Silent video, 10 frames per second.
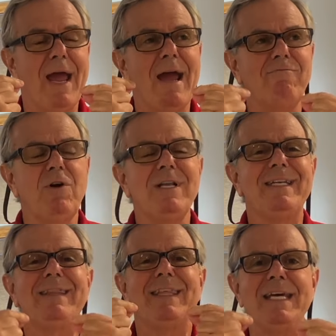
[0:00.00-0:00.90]

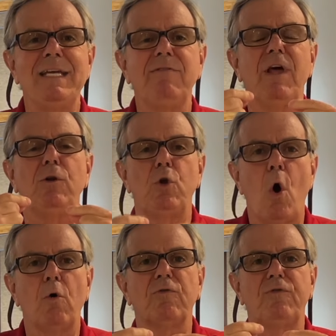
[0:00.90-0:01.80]
everything that
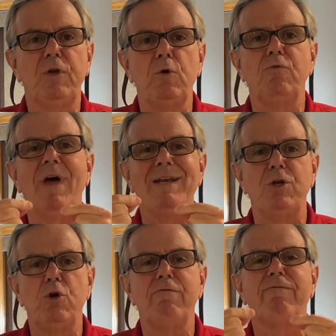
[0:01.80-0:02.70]
dogs do, they
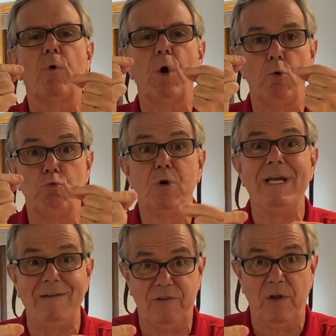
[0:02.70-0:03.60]
do for a
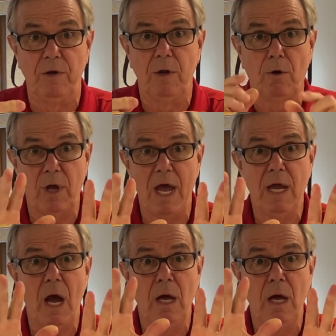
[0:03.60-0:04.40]
reason, okay?